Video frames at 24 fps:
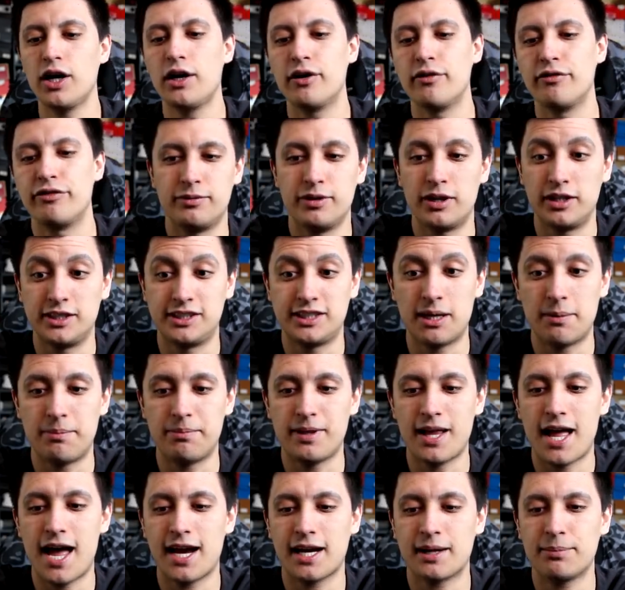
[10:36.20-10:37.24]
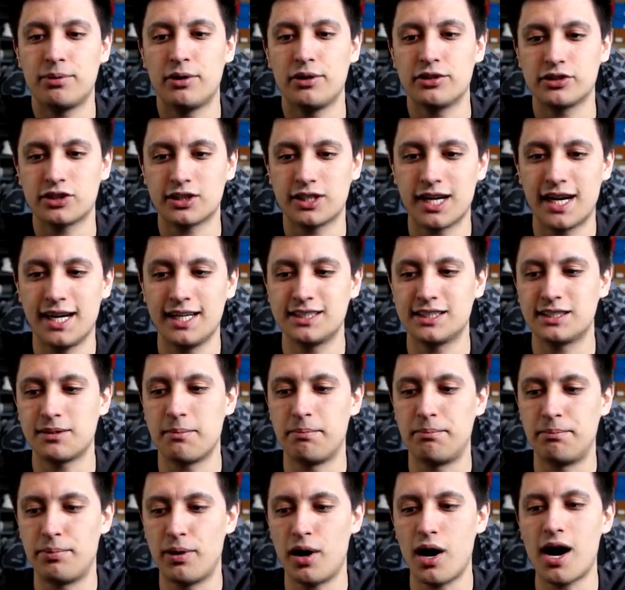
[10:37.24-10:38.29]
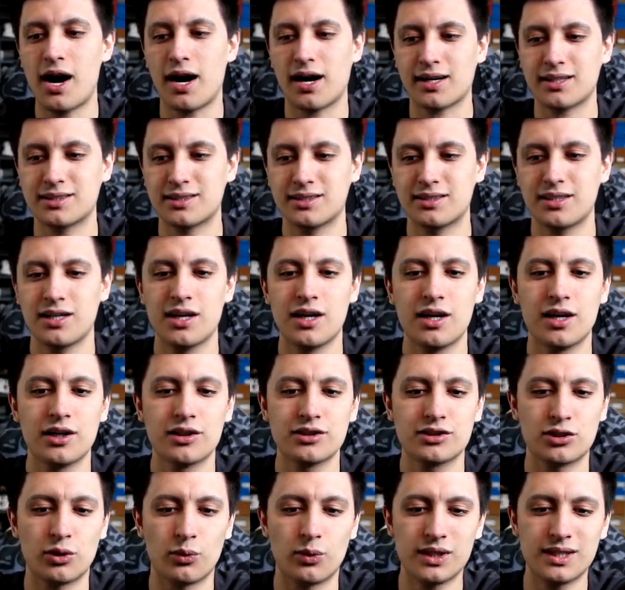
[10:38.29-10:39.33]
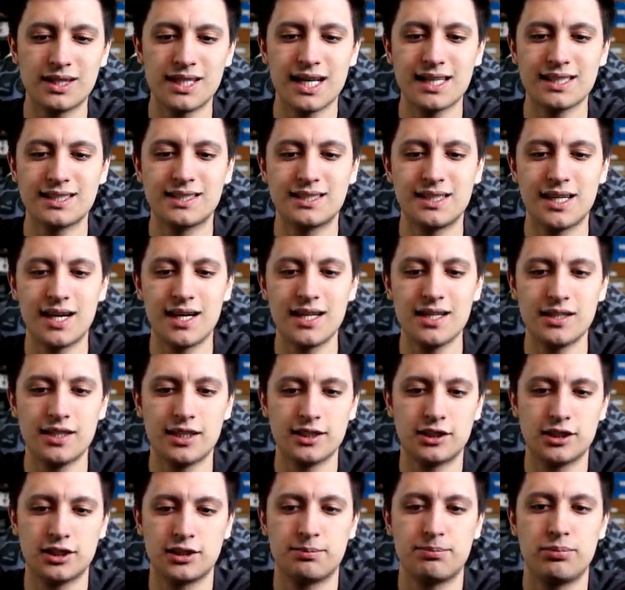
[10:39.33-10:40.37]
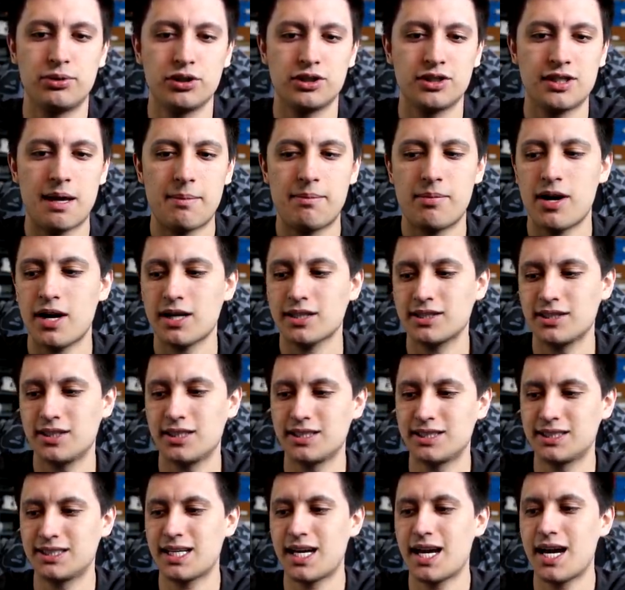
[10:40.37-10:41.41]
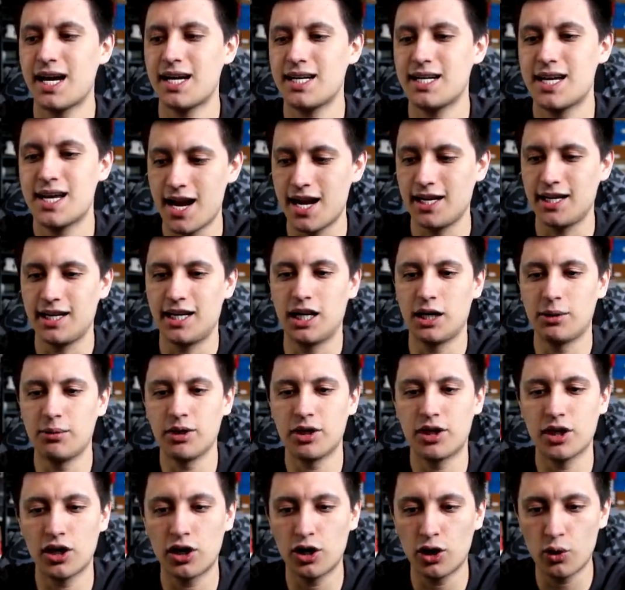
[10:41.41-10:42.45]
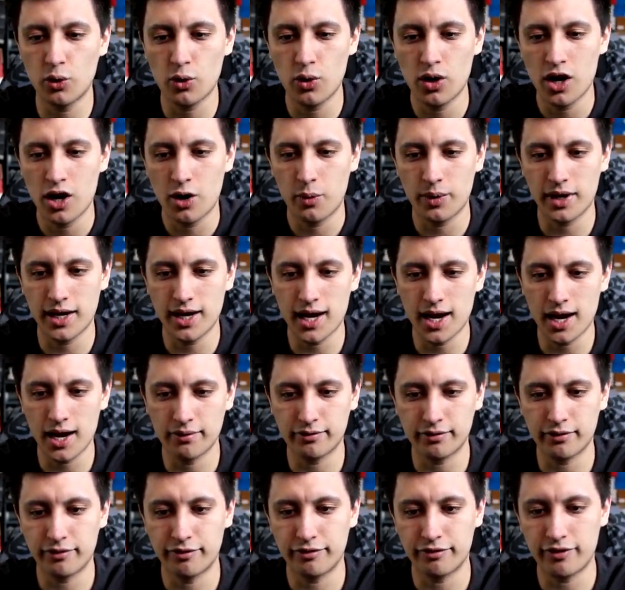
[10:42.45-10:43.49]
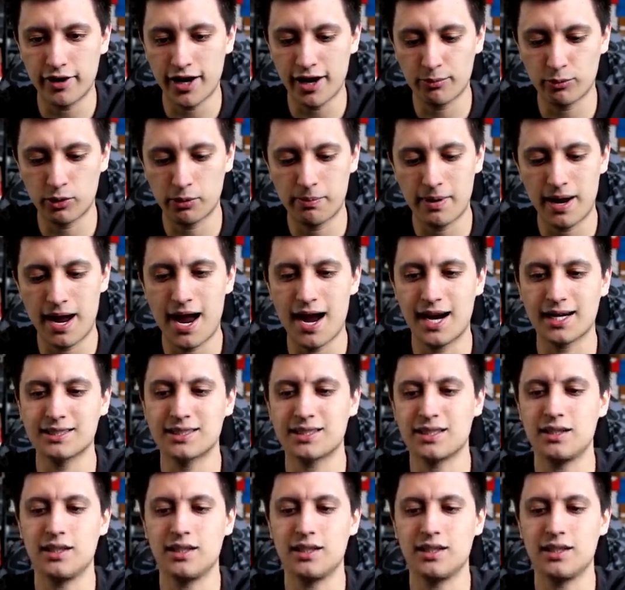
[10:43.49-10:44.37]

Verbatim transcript: of the Jet Black Poltergeist box. So with that said, let's just push that box to the side. And here we go. We have five more packs